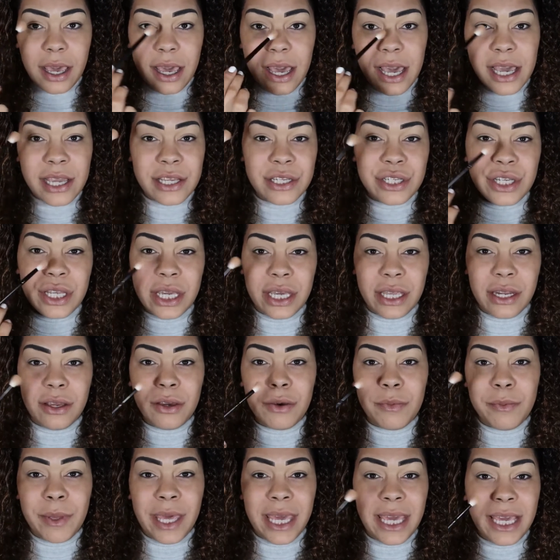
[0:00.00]

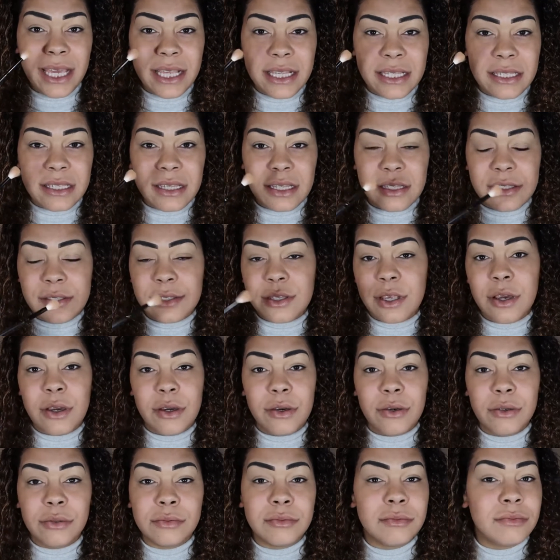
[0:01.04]
eyeshadow base,
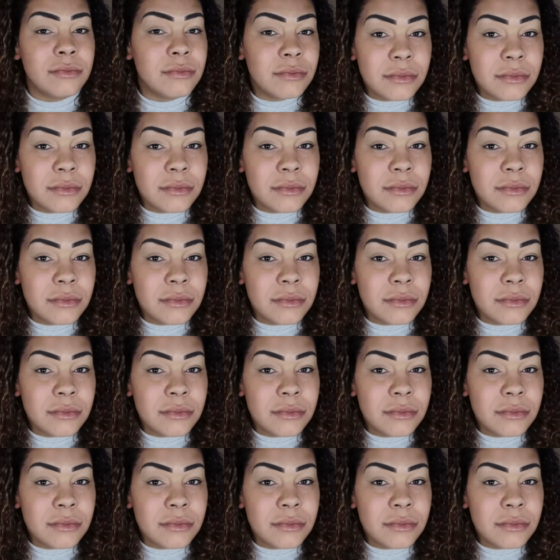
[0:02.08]
so